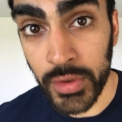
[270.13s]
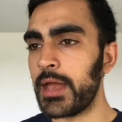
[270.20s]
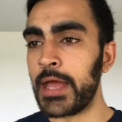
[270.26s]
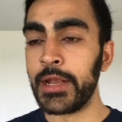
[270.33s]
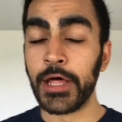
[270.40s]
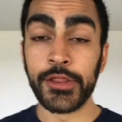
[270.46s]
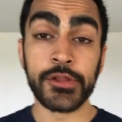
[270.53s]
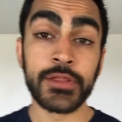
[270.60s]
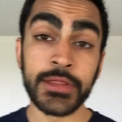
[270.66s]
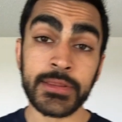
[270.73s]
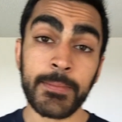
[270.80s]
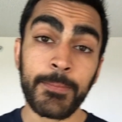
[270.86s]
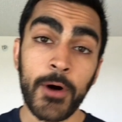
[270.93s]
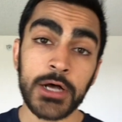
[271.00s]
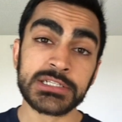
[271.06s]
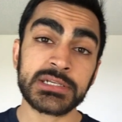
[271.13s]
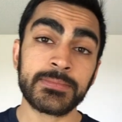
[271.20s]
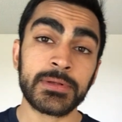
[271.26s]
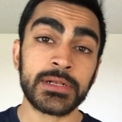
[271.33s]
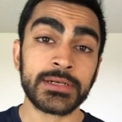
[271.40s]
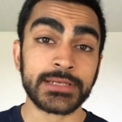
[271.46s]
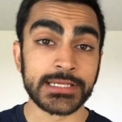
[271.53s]
And other than the
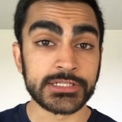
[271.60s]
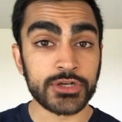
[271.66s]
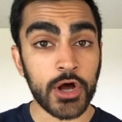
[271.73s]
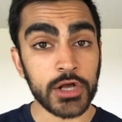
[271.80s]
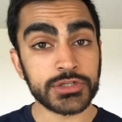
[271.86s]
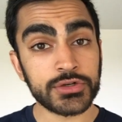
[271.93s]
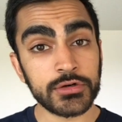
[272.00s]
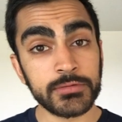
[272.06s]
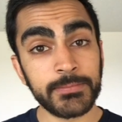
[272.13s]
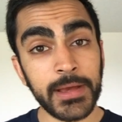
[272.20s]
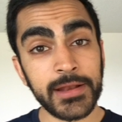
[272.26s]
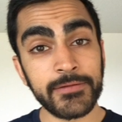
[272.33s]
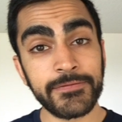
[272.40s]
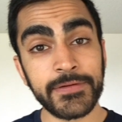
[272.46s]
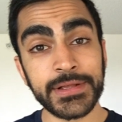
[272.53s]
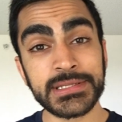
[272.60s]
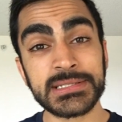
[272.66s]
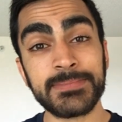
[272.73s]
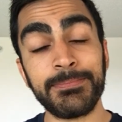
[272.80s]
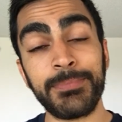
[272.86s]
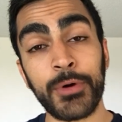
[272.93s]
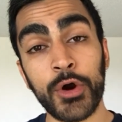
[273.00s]
possible testosterone benefits,
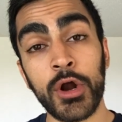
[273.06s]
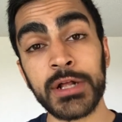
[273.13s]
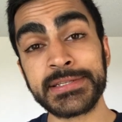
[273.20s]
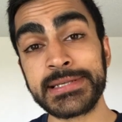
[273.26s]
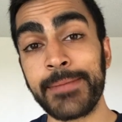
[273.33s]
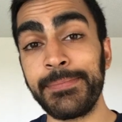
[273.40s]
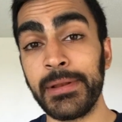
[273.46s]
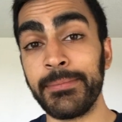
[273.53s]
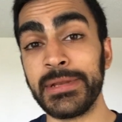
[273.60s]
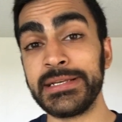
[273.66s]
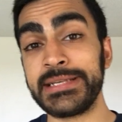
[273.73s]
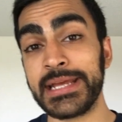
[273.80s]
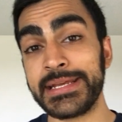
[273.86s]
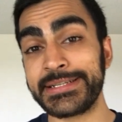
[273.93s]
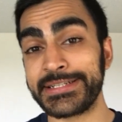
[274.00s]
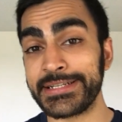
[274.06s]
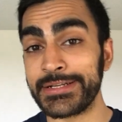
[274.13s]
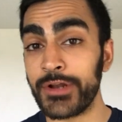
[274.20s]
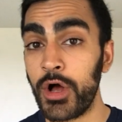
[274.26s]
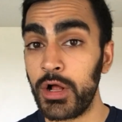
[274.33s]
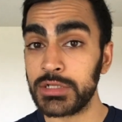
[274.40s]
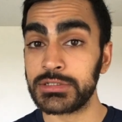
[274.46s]
boron
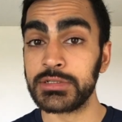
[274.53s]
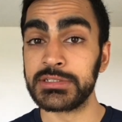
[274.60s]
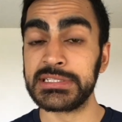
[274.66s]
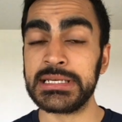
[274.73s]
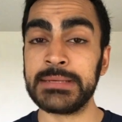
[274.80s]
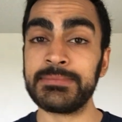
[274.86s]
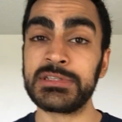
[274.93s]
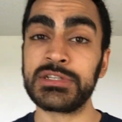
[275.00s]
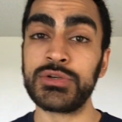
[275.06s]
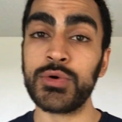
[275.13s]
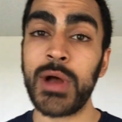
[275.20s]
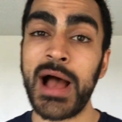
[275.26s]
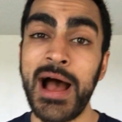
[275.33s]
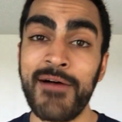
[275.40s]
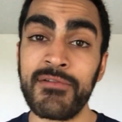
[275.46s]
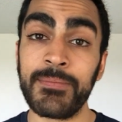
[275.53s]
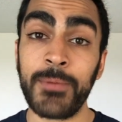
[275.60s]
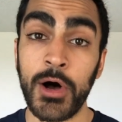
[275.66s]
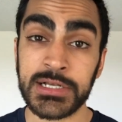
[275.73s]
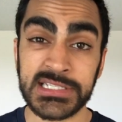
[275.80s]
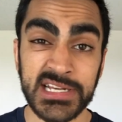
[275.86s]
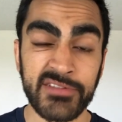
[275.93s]
supplementation also seems to have a
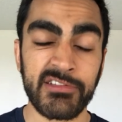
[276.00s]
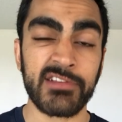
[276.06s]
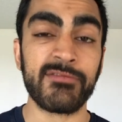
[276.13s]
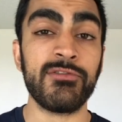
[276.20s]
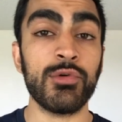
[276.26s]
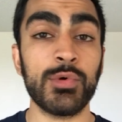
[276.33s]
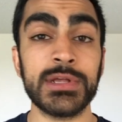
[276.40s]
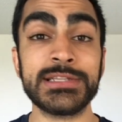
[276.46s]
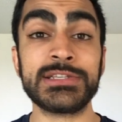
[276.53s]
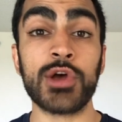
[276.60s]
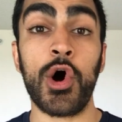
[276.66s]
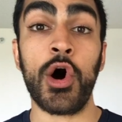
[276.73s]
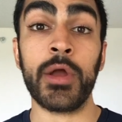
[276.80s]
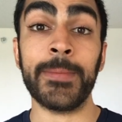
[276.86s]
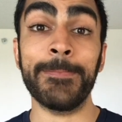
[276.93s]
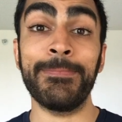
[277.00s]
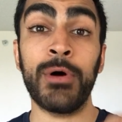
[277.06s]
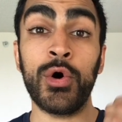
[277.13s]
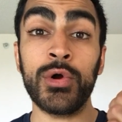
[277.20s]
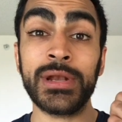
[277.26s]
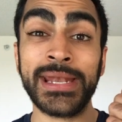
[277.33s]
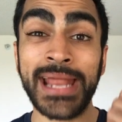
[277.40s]
positive influence on
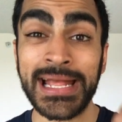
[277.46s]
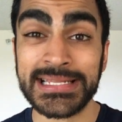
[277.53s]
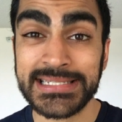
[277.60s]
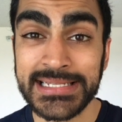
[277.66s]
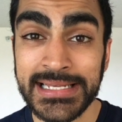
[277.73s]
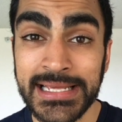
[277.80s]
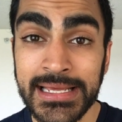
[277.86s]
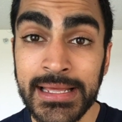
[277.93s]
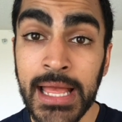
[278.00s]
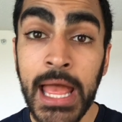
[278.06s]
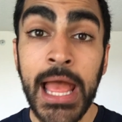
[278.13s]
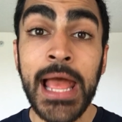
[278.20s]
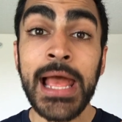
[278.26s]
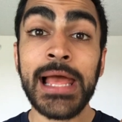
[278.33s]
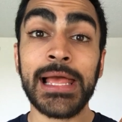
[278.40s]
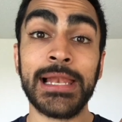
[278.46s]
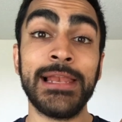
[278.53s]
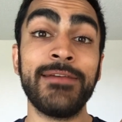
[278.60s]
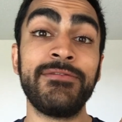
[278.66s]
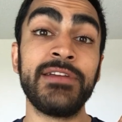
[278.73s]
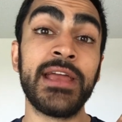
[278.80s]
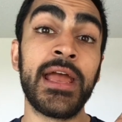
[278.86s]
bone density,
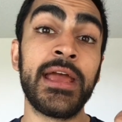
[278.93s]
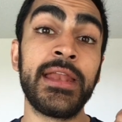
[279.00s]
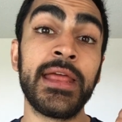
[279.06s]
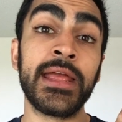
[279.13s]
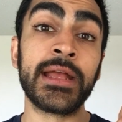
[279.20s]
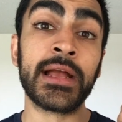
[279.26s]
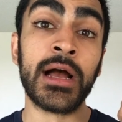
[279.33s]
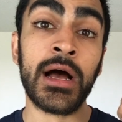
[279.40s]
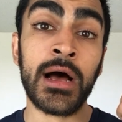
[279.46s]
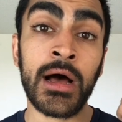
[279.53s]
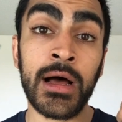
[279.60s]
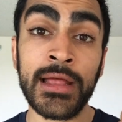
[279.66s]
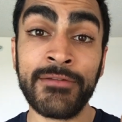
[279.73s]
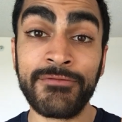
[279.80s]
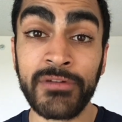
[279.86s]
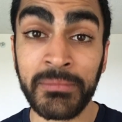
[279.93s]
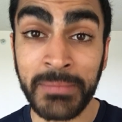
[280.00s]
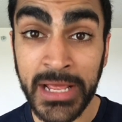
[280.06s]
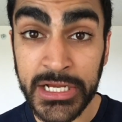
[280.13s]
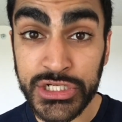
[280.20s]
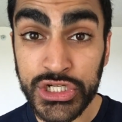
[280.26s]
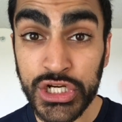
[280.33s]
alleviating uh,
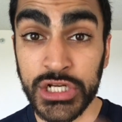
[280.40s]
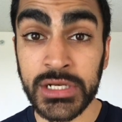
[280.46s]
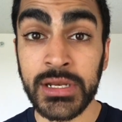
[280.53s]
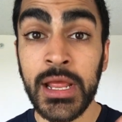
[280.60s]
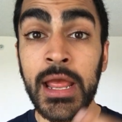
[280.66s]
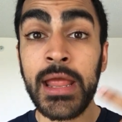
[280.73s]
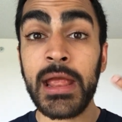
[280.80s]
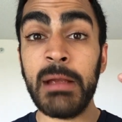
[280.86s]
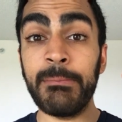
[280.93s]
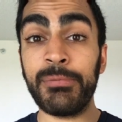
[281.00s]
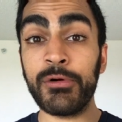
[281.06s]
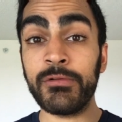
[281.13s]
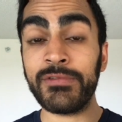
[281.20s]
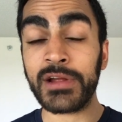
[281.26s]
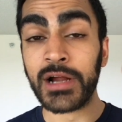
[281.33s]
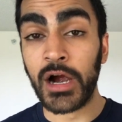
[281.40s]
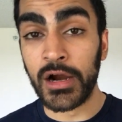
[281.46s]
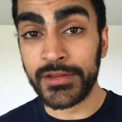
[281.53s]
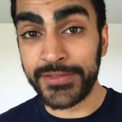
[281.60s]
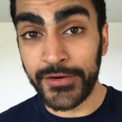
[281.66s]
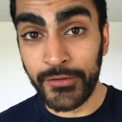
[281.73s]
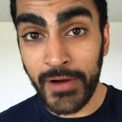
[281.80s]
inflammation, improving
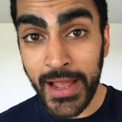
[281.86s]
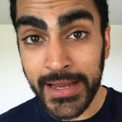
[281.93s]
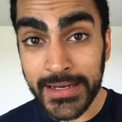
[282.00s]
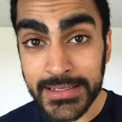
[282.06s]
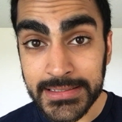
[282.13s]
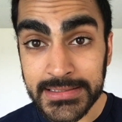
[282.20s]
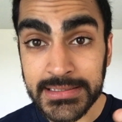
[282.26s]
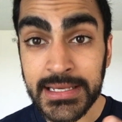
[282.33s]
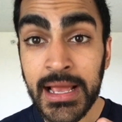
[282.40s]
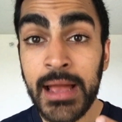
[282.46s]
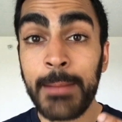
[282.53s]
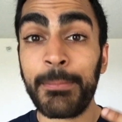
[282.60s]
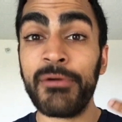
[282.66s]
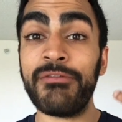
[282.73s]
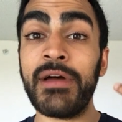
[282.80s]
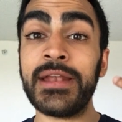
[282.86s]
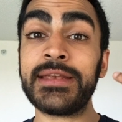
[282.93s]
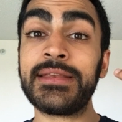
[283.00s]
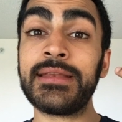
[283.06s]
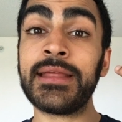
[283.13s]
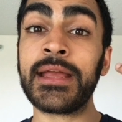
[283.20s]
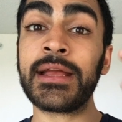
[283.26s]
arthritis,
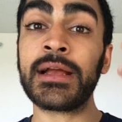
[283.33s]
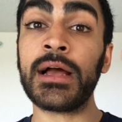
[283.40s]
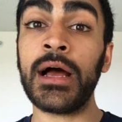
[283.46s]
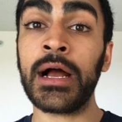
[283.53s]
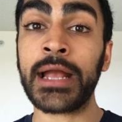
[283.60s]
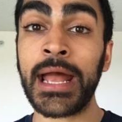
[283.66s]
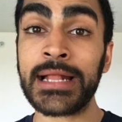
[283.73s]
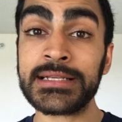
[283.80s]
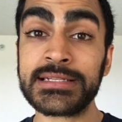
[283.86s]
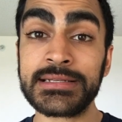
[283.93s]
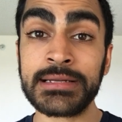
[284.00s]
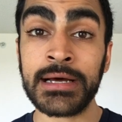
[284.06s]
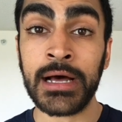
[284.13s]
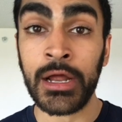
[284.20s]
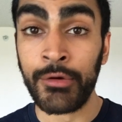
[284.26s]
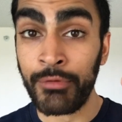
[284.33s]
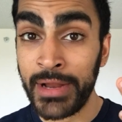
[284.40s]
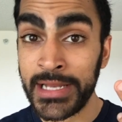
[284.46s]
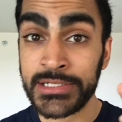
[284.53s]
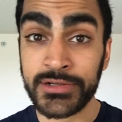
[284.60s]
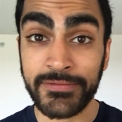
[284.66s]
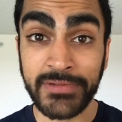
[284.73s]
preventing against uh, a
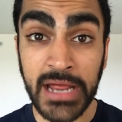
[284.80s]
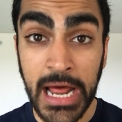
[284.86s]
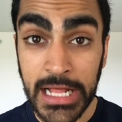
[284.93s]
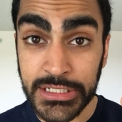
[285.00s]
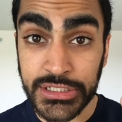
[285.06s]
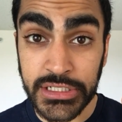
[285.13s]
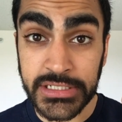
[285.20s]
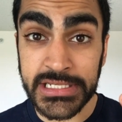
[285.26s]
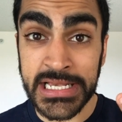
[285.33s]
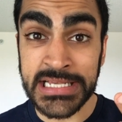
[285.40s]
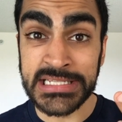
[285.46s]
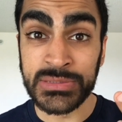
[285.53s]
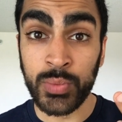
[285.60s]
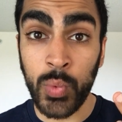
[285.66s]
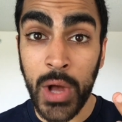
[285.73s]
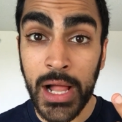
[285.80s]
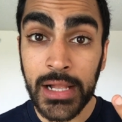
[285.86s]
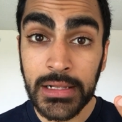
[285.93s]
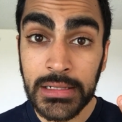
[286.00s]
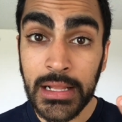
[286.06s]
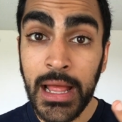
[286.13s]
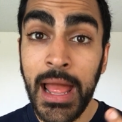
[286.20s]
range of cancers as
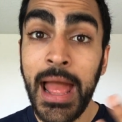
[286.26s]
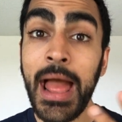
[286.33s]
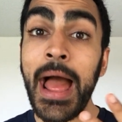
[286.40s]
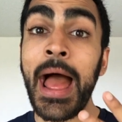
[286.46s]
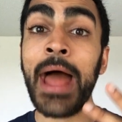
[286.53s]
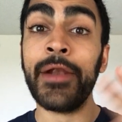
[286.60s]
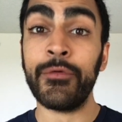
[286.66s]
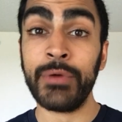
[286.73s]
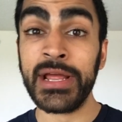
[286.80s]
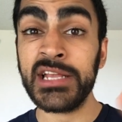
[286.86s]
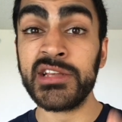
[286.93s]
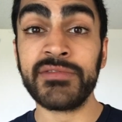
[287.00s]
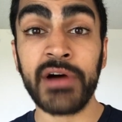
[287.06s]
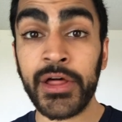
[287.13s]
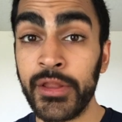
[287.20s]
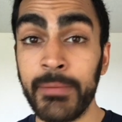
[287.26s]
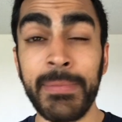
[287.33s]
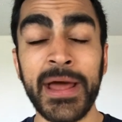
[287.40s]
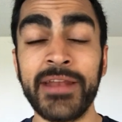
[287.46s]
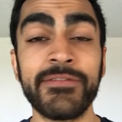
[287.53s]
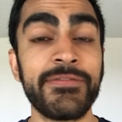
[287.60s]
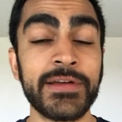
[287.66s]
well, and a range of other
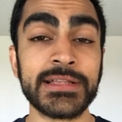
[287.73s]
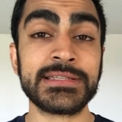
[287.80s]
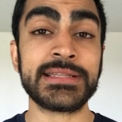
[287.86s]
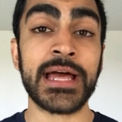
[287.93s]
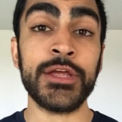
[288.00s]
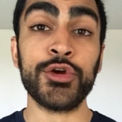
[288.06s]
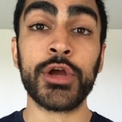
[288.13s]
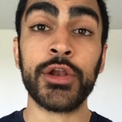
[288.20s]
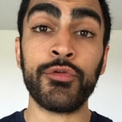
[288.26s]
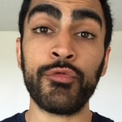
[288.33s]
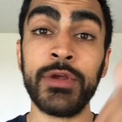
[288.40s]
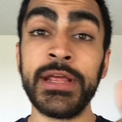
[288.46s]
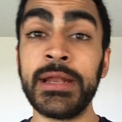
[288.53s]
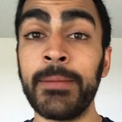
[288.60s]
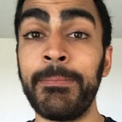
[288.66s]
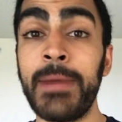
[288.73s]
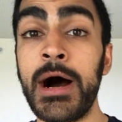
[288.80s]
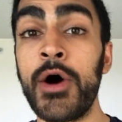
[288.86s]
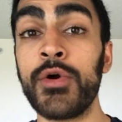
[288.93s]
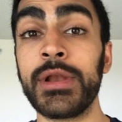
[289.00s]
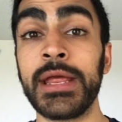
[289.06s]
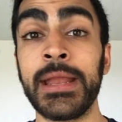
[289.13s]
benefits that you can read
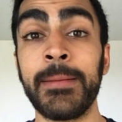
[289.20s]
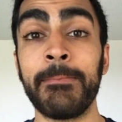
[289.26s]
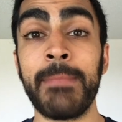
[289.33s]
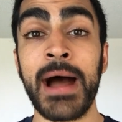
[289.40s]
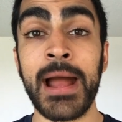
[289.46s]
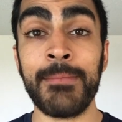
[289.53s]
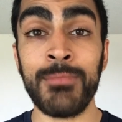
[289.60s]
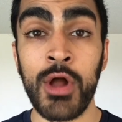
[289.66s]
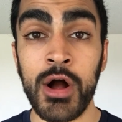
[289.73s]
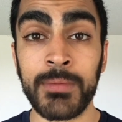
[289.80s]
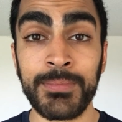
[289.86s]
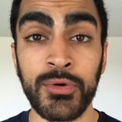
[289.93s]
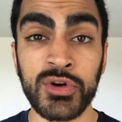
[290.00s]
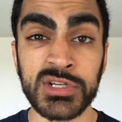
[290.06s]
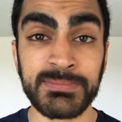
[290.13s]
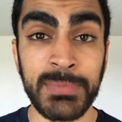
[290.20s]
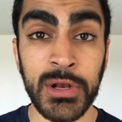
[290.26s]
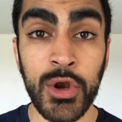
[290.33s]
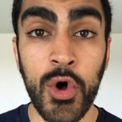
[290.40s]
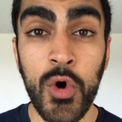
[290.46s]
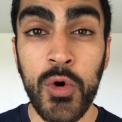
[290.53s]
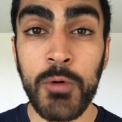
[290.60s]
about in my blog post
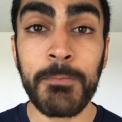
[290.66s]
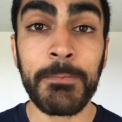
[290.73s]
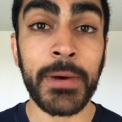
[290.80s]
below.